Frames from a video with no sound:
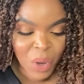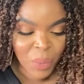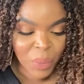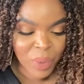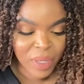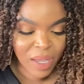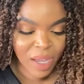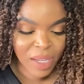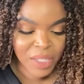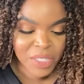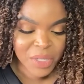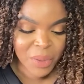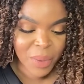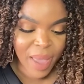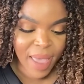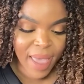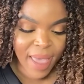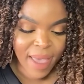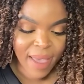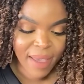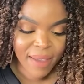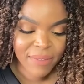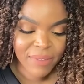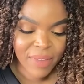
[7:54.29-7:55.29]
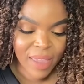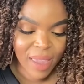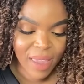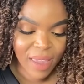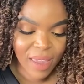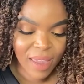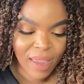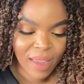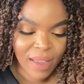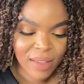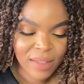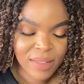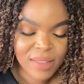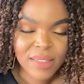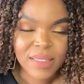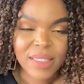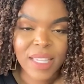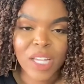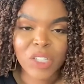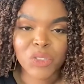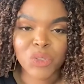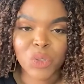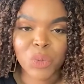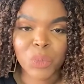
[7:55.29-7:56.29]
We also have a
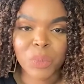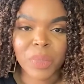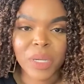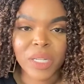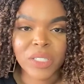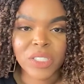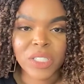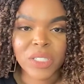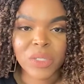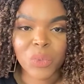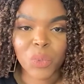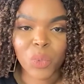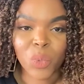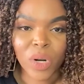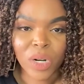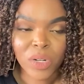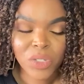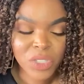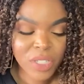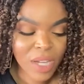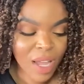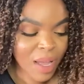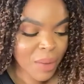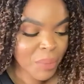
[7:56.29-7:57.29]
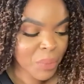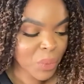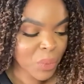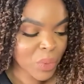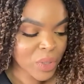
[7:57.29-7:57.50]
scheduled budget workshop,